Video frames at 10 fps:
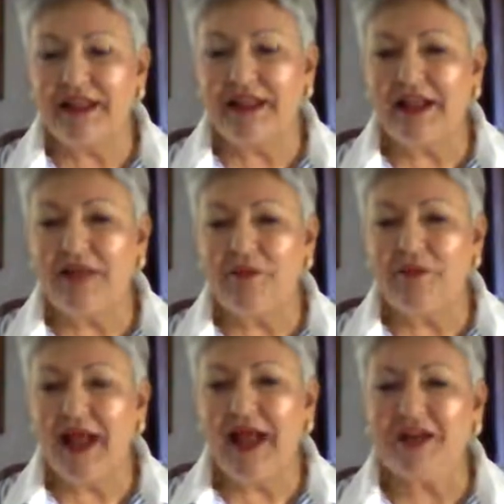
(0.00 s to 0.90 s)
and I
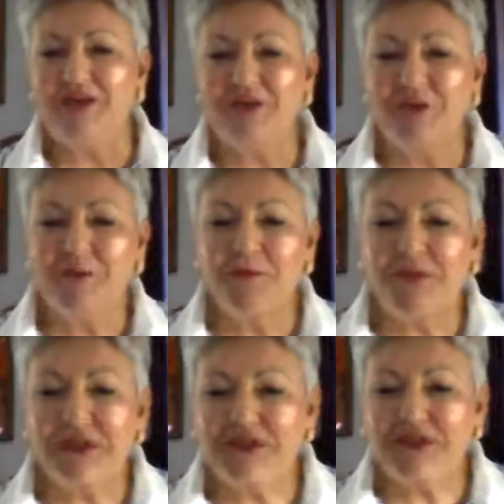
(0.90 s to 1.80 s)

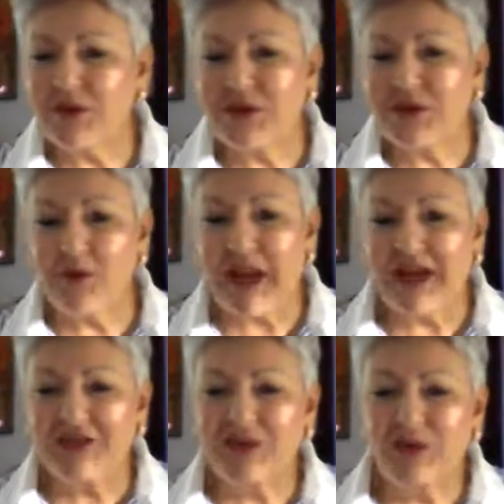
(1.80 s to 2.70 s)
just want to go
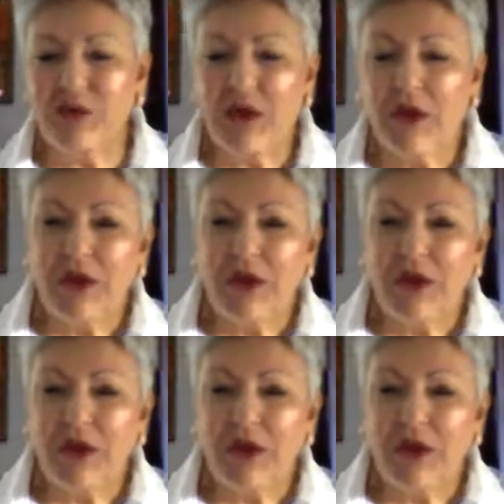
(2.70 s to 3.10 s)
back to